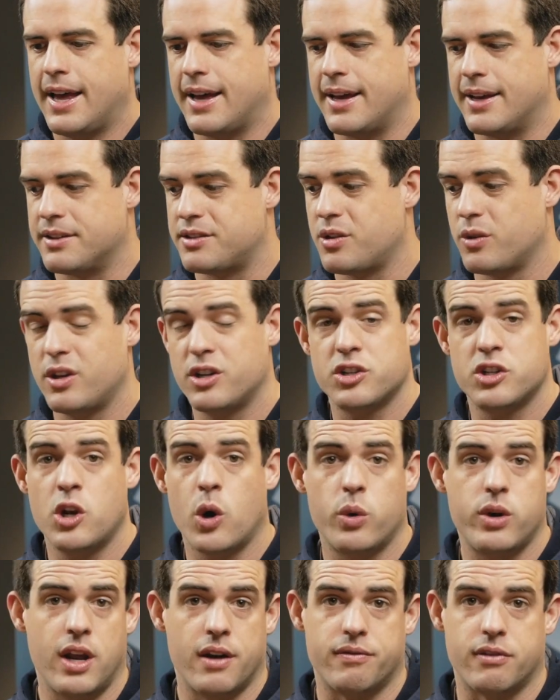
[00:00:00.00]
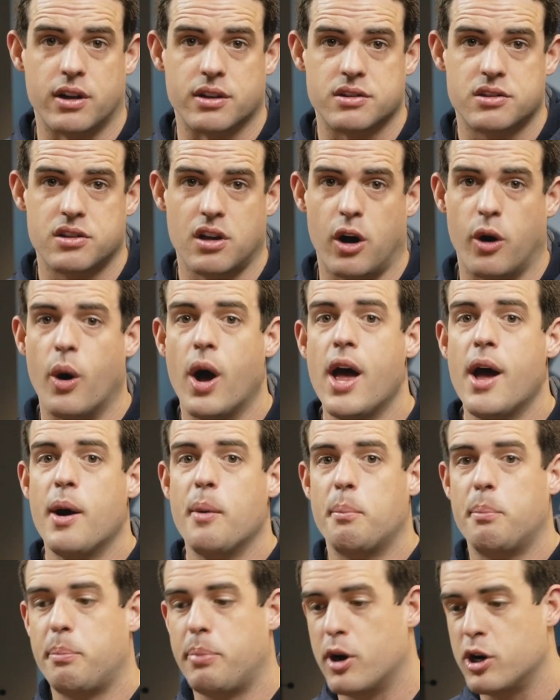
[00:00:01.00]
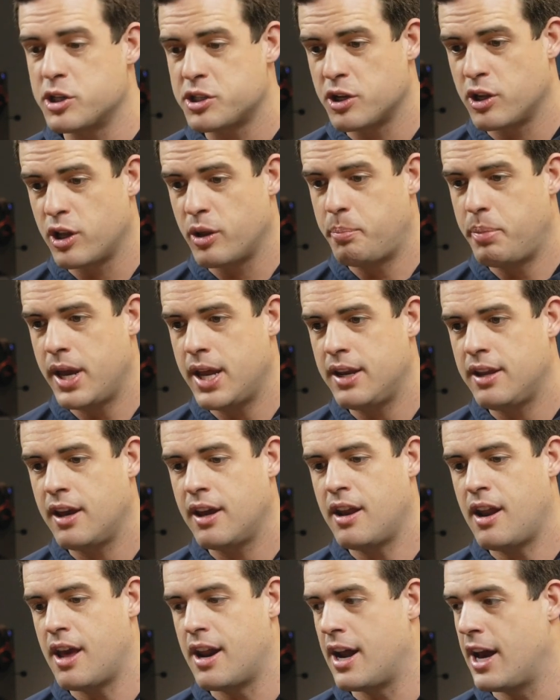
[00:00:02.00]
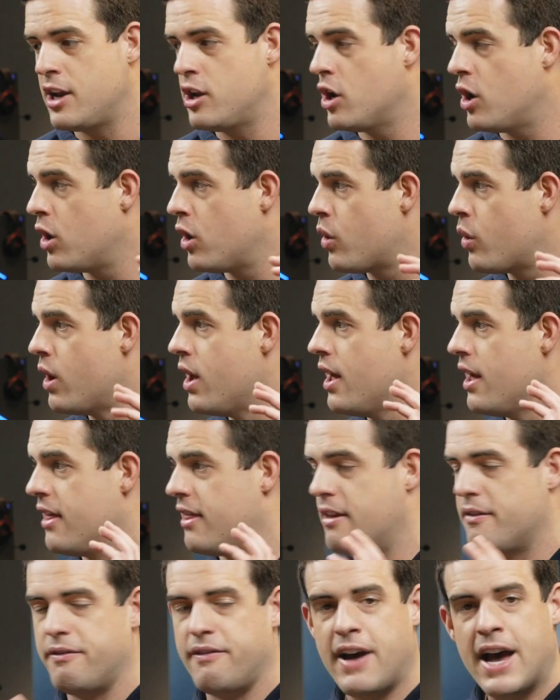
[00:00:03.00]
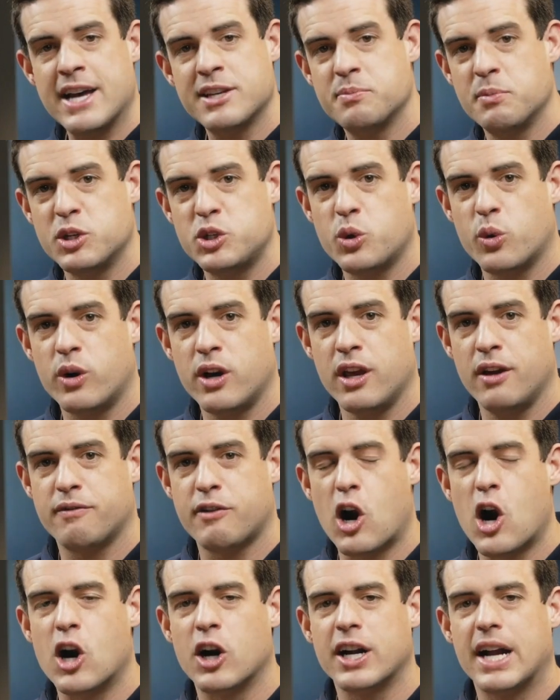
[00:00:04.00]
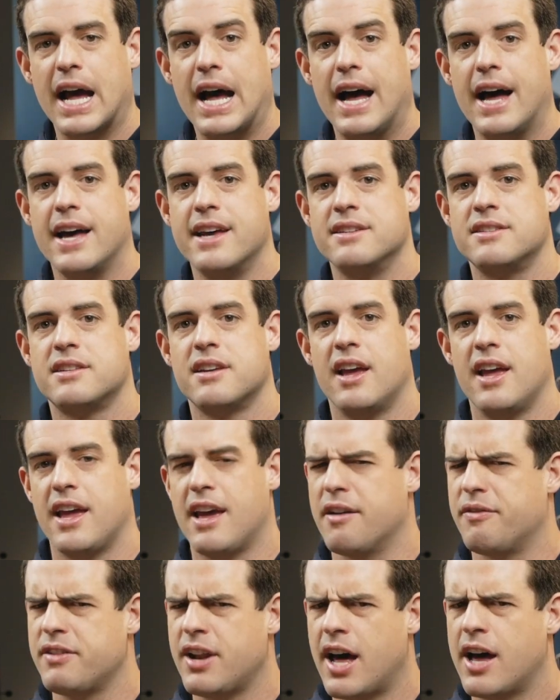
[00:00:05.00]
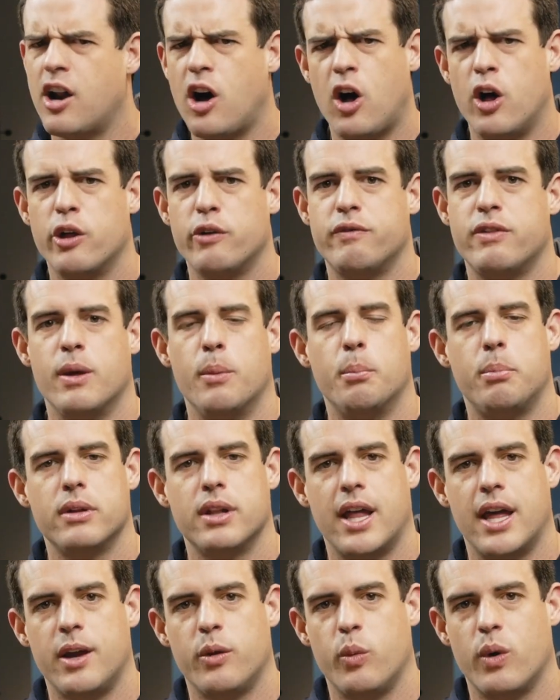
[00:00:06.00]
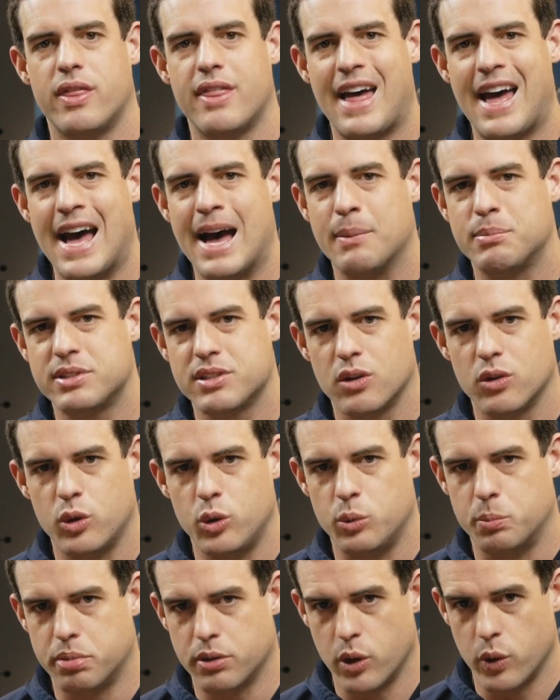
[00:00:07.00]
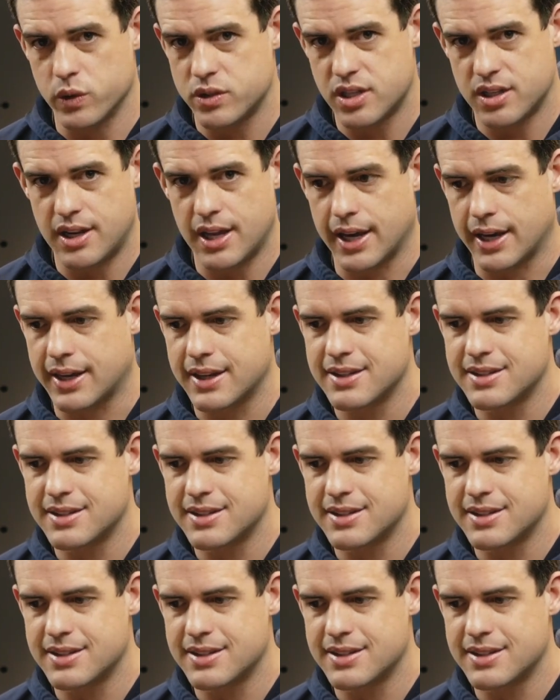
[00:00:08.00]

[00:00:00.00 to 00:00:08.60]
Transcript: So there's no difference. So personal opinion, and I know the vast majority of our guys, if not all of them, play with absolute Pro Stick